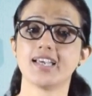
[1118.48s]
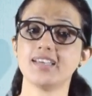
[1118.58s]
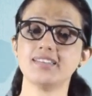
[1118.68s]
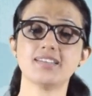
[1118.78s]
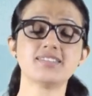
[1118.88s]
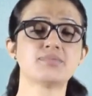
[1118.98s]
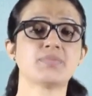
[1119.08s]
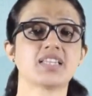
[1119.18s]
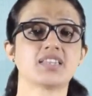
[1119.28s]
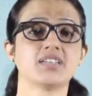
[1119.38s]
In this
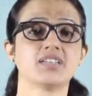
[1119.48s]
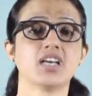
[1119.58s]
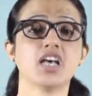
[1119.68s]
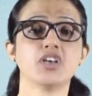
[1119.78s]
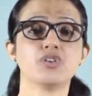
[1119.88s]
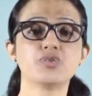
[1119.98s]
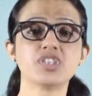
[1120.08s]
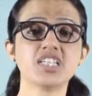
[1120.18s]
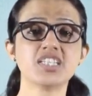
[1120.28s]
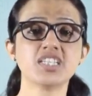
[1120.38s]
method,
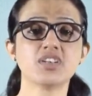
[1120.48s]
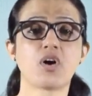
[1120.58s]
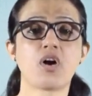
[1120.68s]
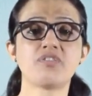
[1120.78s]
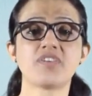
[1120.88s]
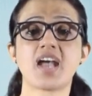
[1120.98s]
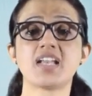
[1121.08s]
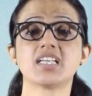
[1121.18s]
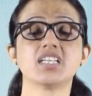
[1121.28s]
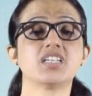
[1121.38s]
utility of
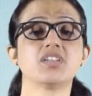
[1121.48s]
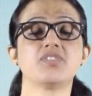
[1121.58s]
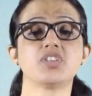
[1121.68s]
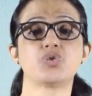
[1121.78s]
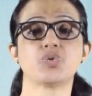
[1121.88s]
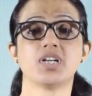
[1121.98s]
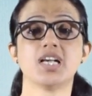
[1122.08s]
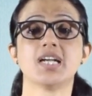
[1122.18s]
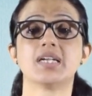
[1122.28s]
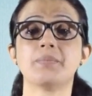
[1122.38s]
an individual
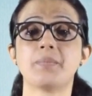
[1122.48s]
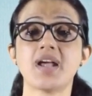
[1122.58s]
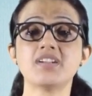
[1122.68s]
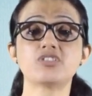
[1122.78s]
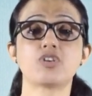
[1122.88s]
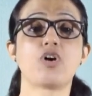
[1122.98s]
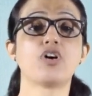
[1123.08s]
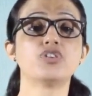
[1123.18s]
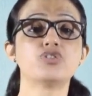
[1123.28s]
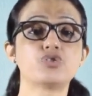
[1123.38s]
depends
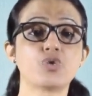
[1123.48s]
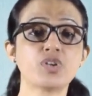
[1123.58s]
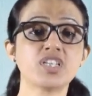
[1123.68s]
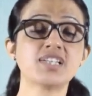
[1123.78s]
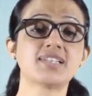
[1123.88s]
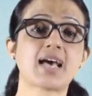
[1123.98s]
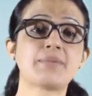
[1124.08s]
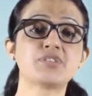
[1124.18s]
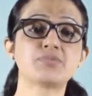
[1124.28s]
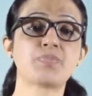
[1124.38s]
on total
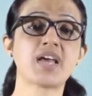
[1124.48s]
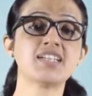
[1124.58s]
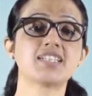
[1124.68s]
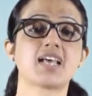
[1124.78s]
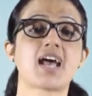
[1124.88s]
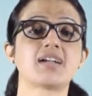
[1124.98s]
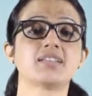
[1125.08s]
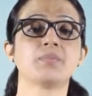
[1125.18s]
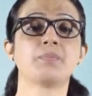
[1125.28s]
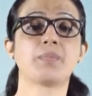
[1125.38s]
time spent at
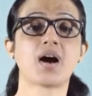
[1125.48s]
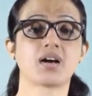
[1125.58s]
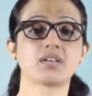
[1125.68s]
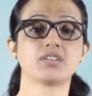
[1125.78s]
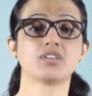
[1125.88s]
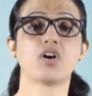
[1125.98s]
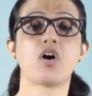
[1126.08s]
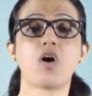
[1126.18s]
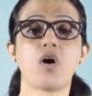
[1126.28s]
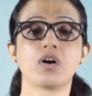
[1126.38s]
the park
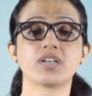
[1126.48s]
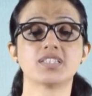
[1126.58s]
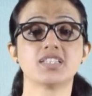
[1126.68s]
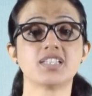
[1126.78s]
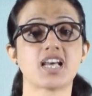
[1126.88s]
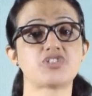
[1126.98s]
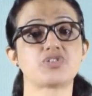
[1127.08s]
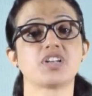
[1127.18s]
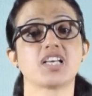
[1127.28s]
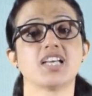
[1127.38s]
or the
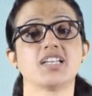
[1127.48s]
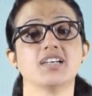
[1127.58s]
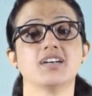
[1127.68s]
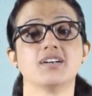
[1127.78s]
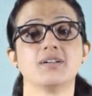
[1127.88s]
natural area,